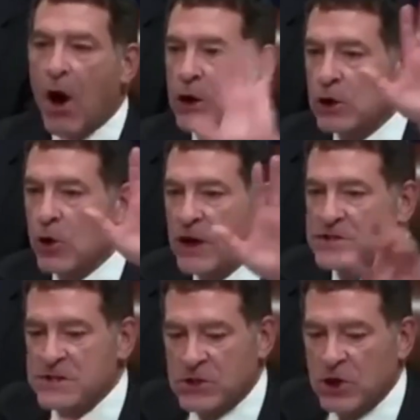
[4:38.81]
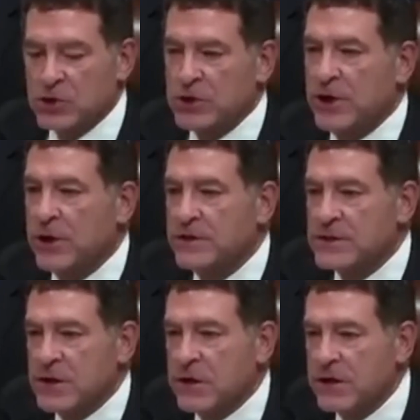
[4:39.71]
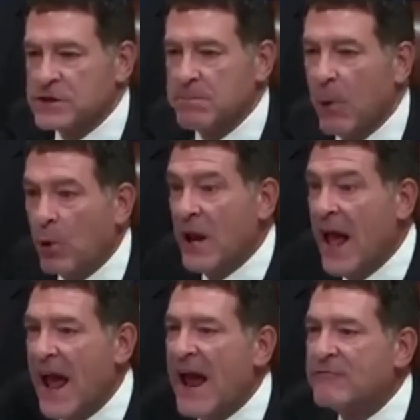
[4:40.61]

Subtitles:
all across this country during this hearing support